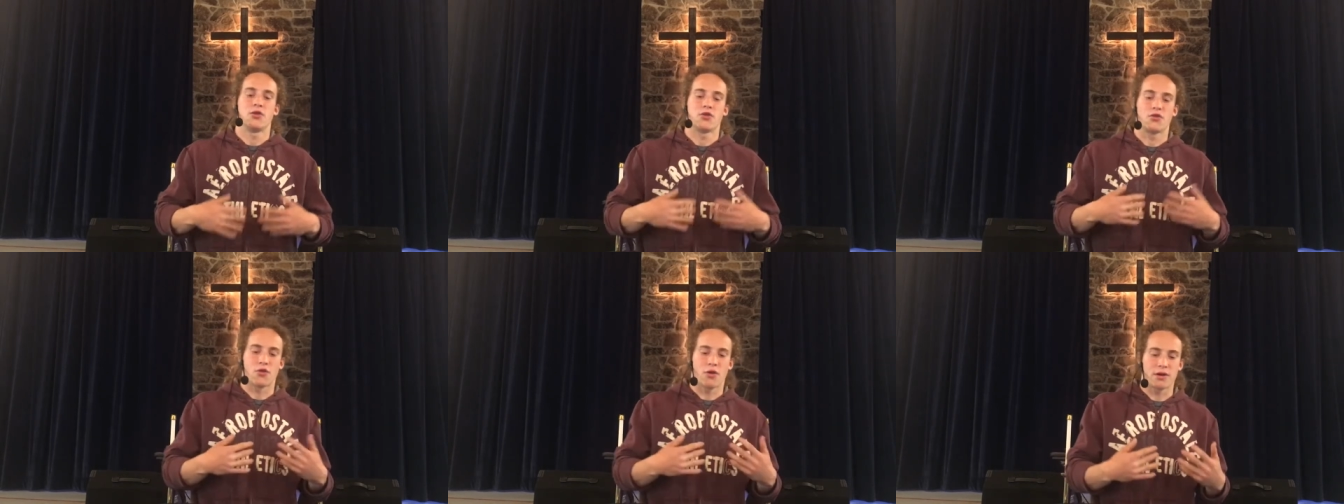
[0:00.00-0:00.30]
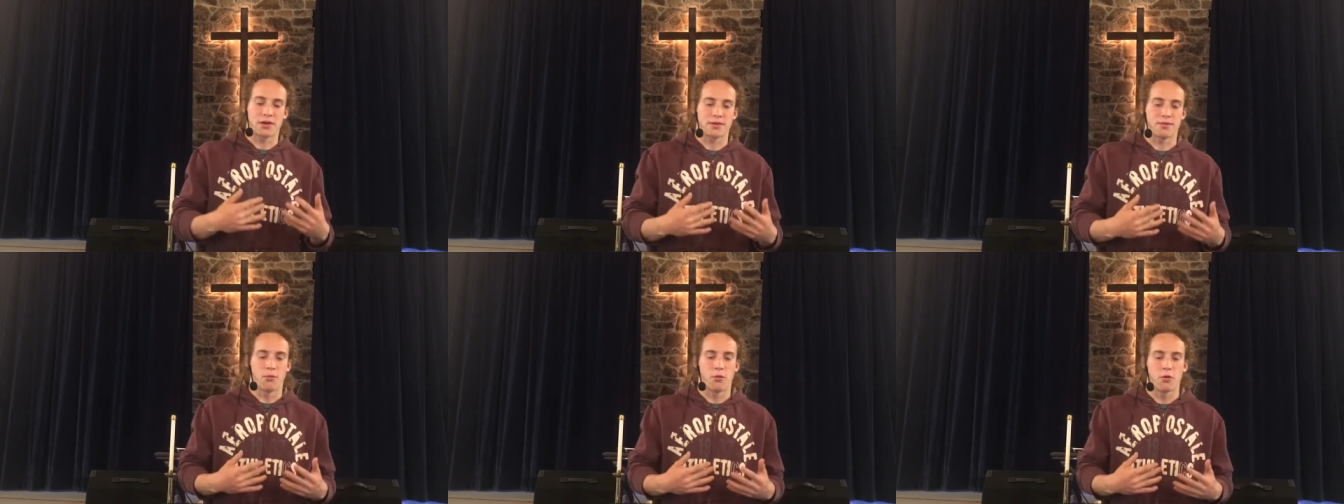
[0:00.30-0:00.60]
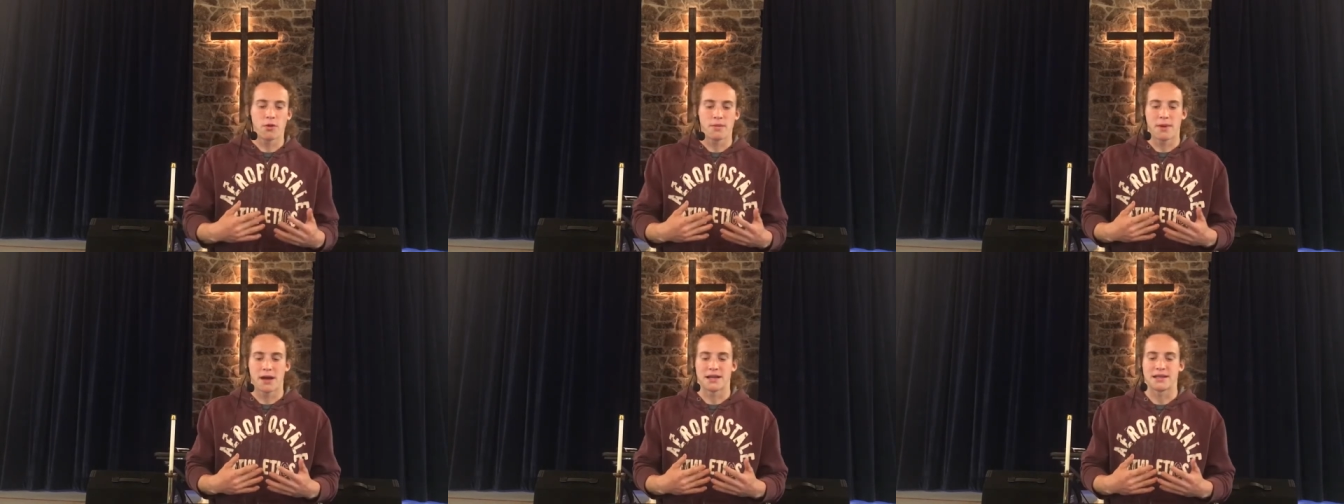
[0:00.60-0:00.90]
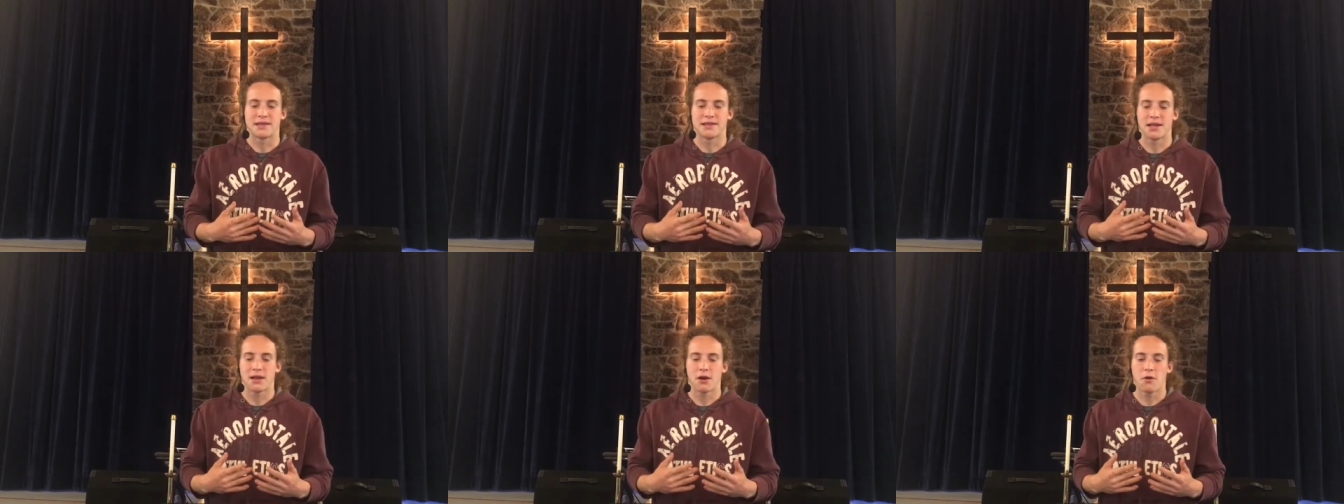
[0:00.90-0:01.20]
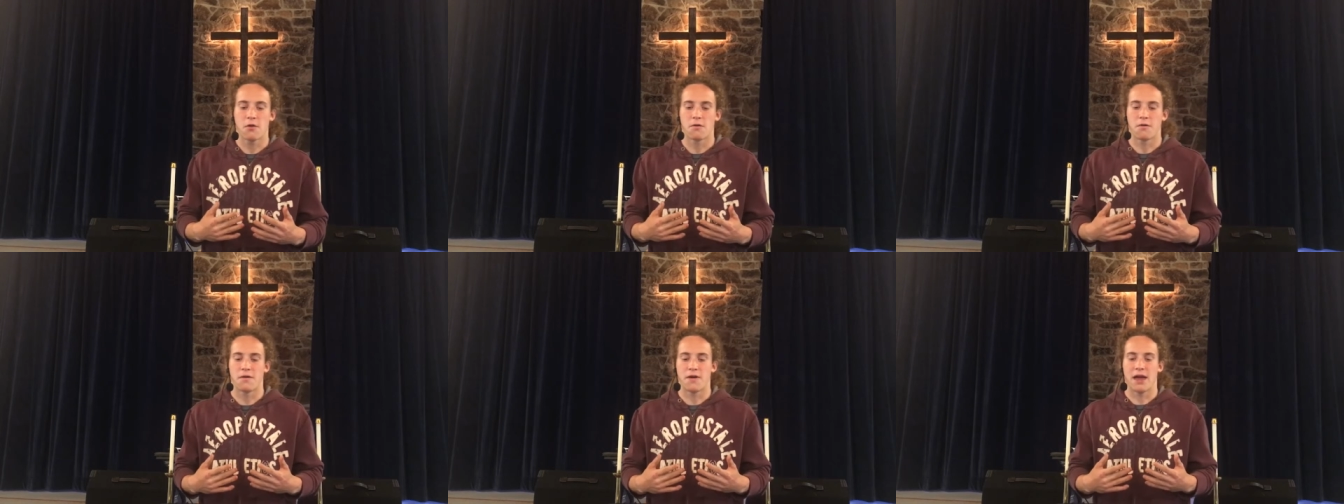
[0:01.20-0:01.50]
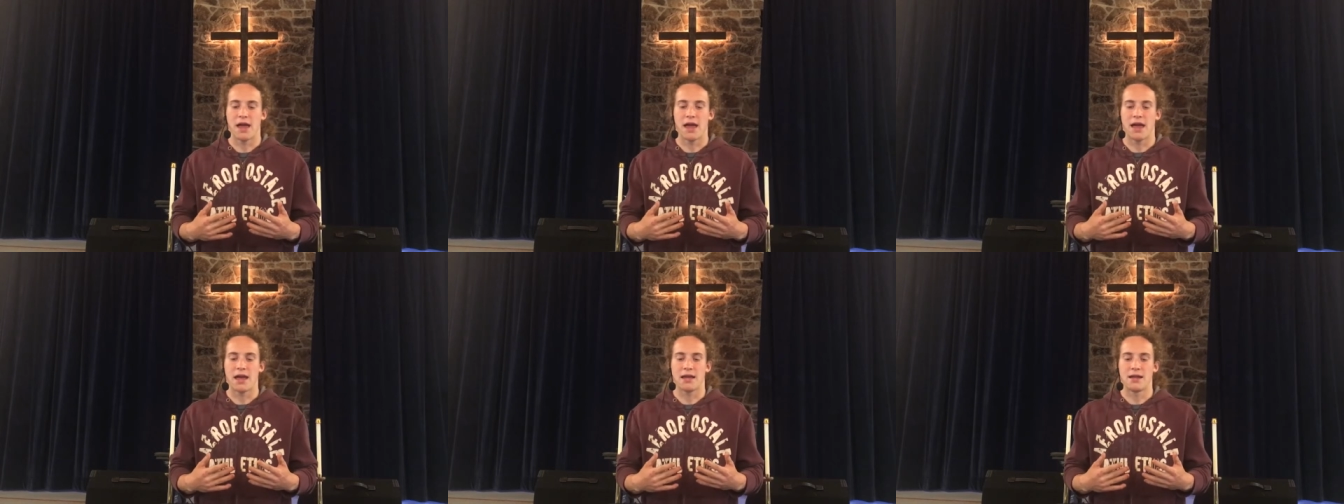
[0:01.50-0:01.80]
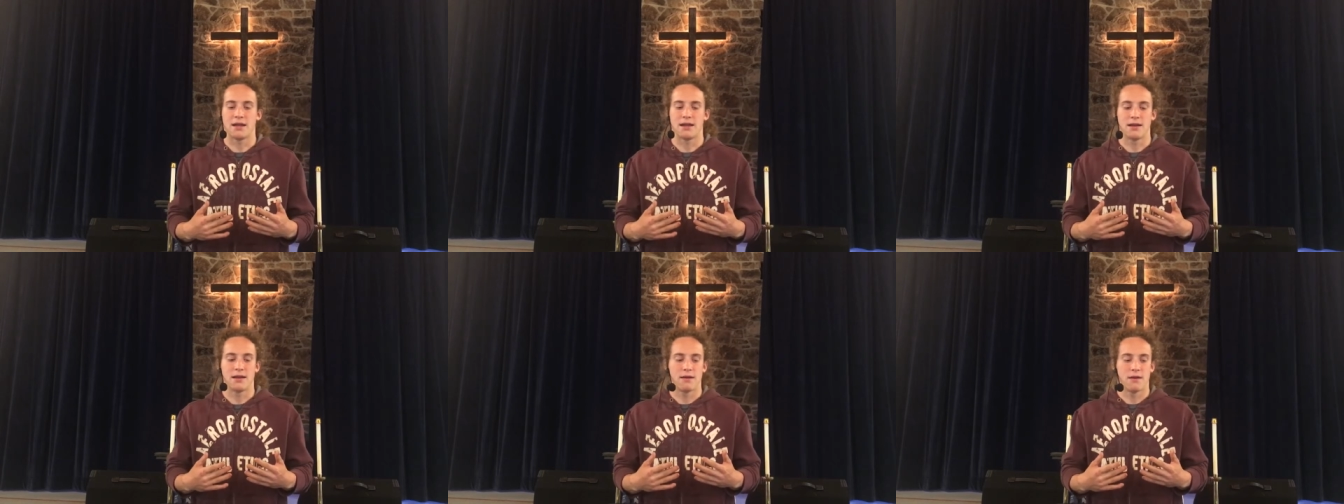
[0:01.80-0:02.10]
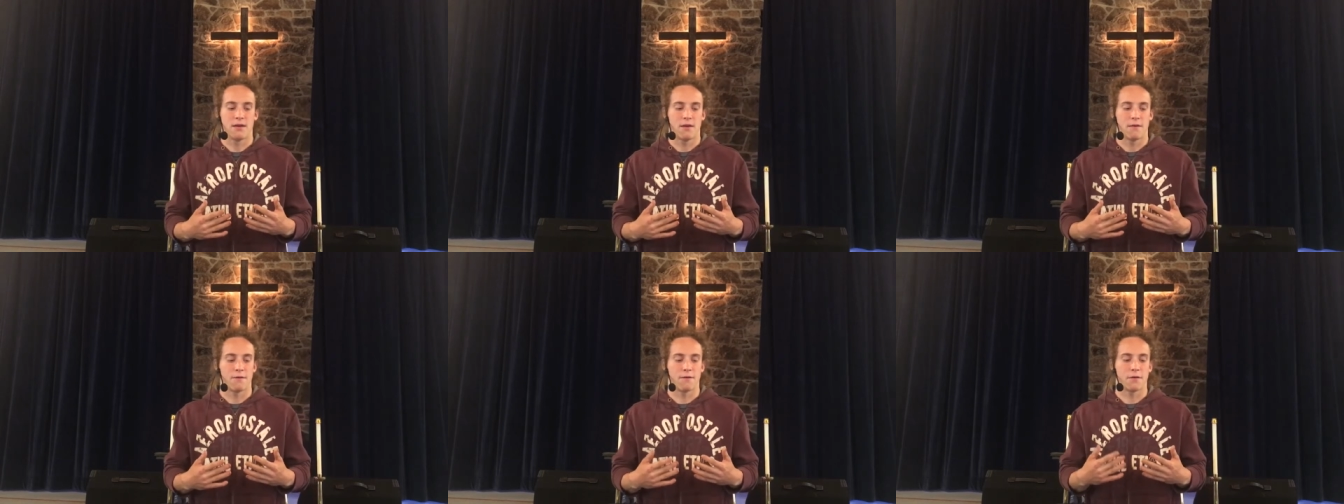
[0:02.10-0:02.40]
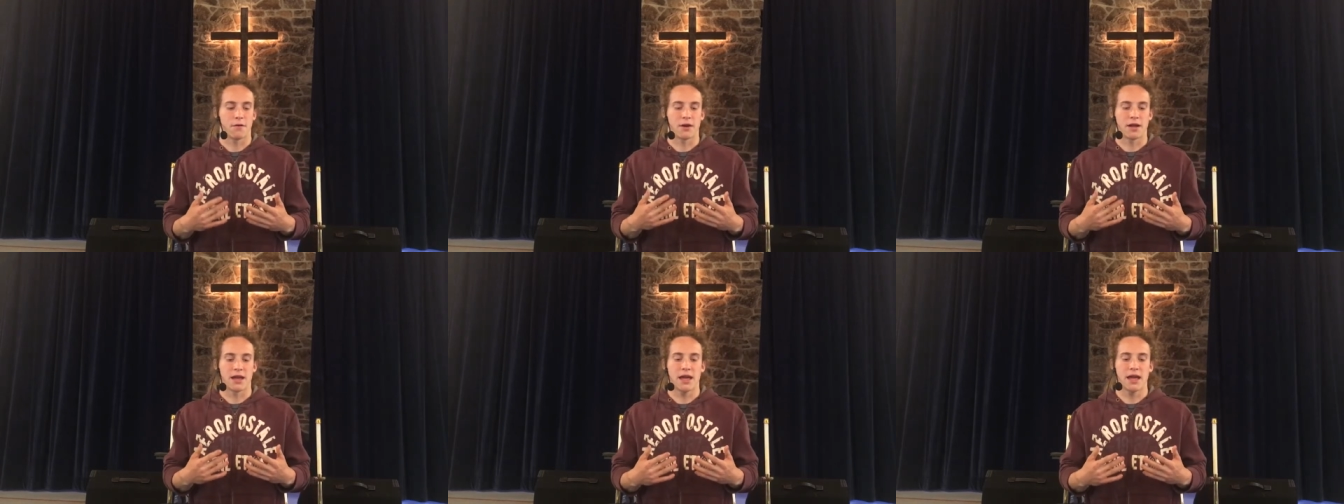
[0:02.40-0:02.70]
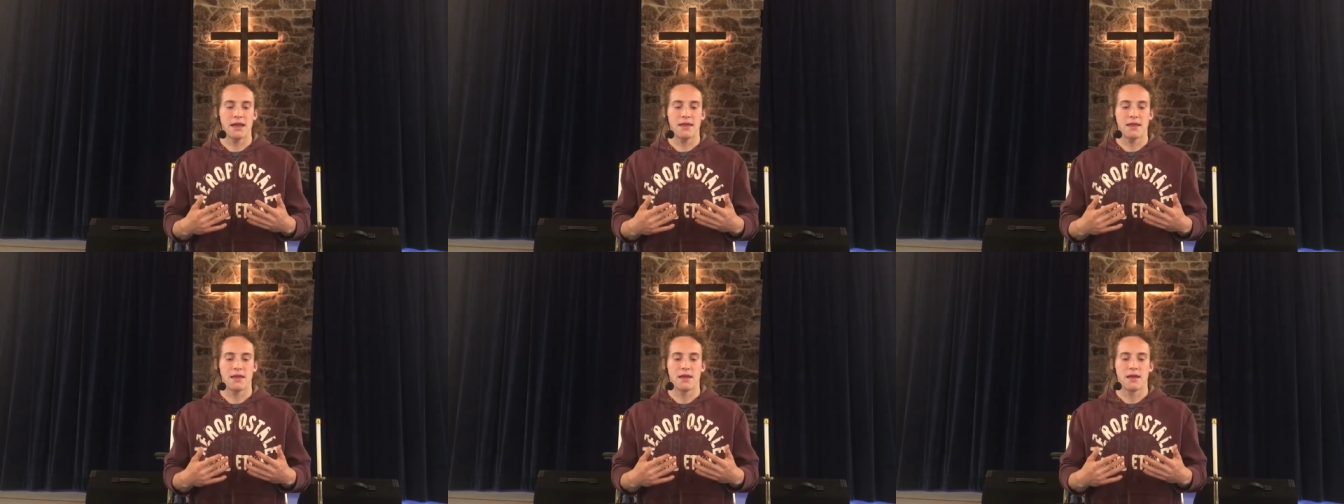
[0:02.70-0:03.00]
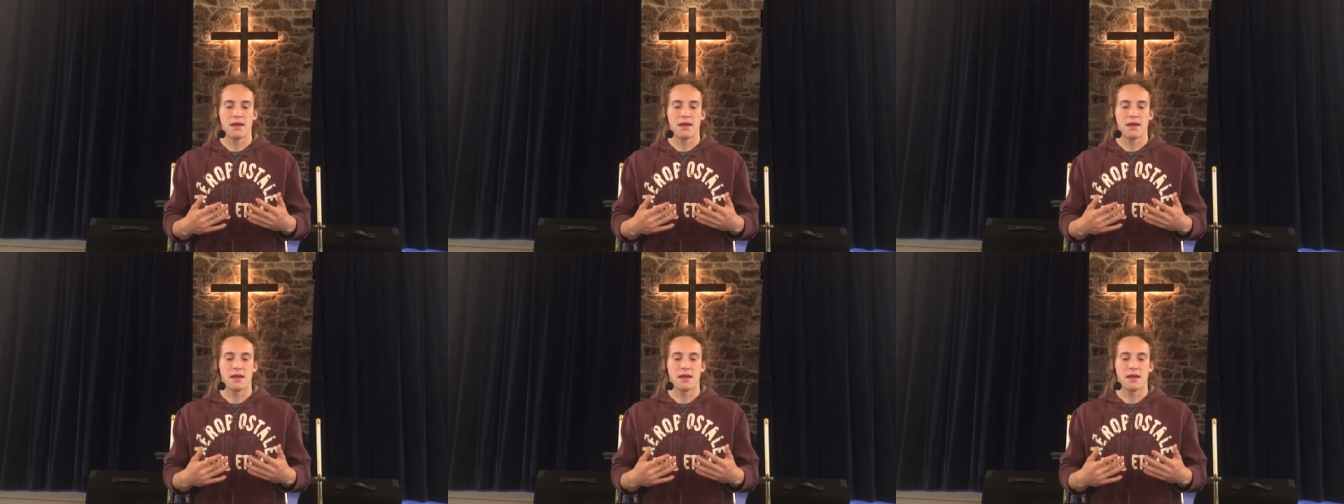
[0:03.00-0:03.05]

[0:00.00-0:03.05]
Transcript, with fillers: trust more in myself and forget